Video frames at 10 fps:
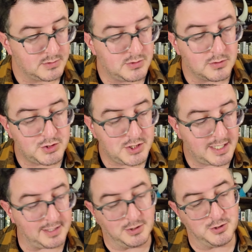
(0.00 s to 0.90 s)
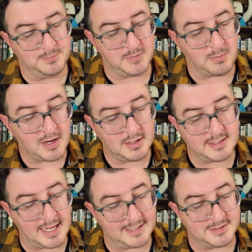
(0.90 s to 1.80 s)
There's no change. I'm here to
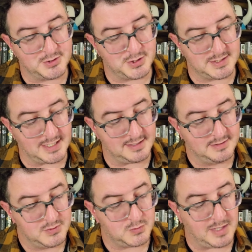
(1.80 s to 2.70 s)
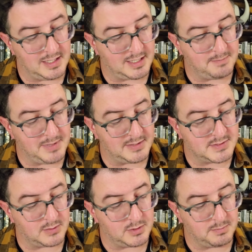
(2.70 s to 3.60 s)
dance, she said, smiling and
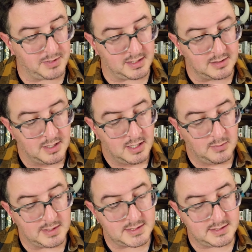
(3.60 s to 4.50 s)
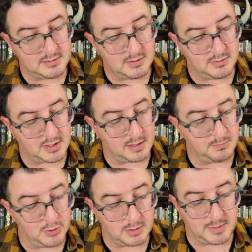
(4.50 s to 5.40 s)
bouncing with the beat, while still holding
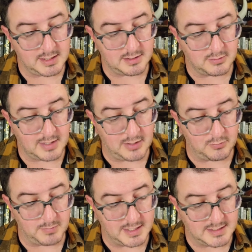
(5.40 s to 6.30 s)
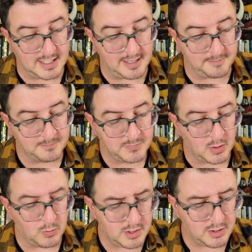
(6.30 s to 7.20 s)
and pulling me into the crowd with my tie.
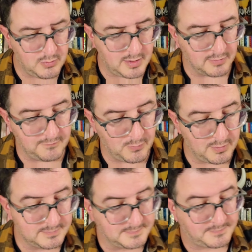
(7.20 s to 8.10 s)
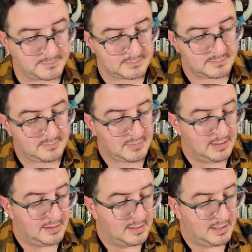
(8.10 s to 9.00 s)
What are you here for?
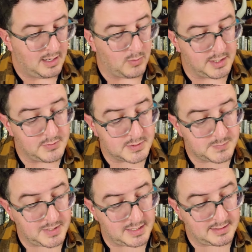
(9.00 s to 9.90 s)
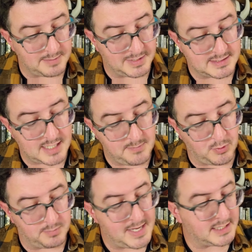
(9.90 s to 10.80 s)
I wanted to explain that my
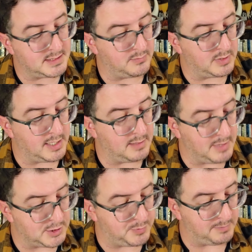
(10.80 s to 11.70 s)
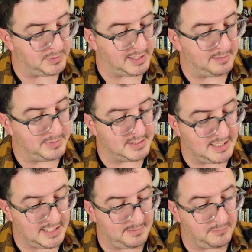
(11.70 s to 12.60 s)
skateboard magazine related mosh pit plan, but
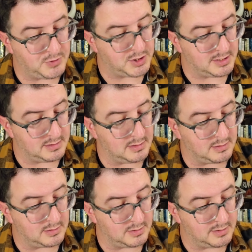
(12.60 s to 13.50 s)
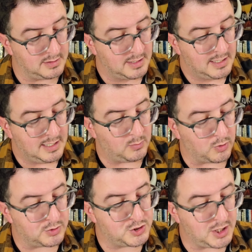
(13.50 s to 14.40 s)
damn if she didn't look good and
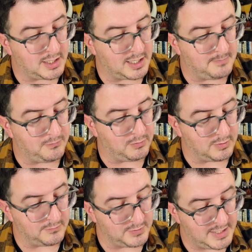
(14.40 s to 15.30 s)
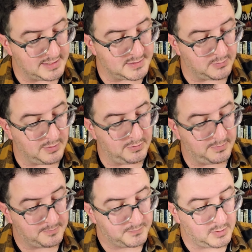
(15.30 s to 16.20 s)
worth shutting up for for dancing with.
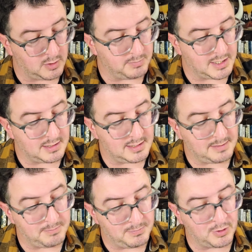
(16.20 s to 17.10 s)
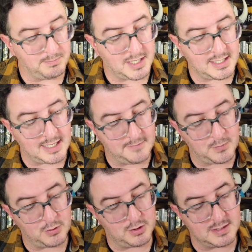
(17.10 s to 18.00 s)
Her body, her body
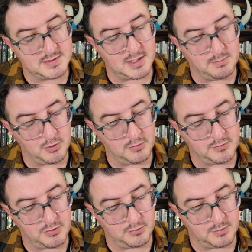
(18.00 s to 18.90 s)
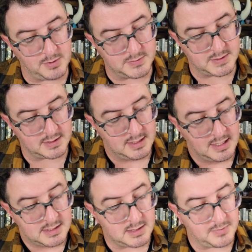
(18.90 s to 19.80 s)
effortlessly moved through the music.
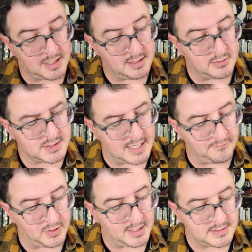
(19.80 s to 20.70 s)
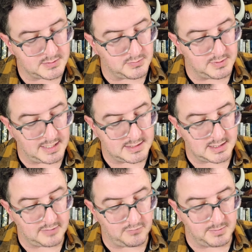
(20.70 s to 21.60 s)
Something I noticed every high school dance
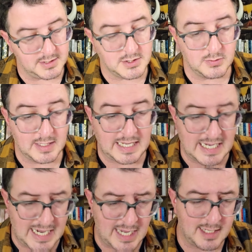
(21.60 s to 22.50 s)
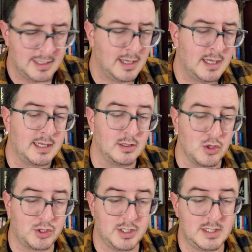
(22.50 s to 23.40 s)
I'd ever been to. A guy can
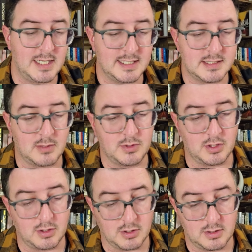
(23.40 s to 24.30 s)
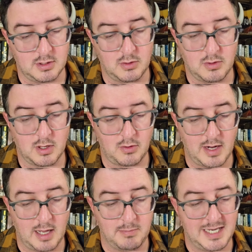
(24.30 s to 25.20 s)
look good dancing with a girl or a
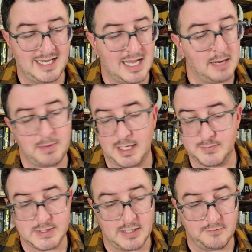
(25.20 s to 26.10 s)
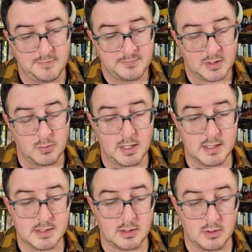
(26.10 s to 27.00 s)
crowd, but not by himself.
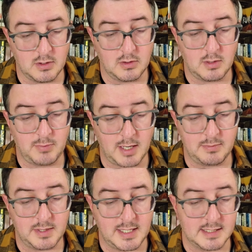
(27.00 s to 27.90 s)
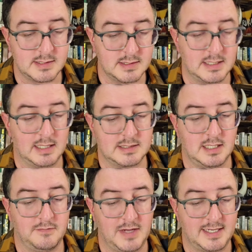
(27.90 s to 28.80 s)
Whereas a girl could probably dance the socks
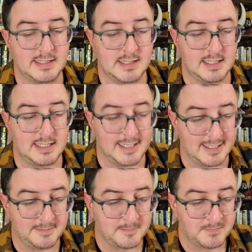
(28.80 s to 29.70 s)
off any said guy.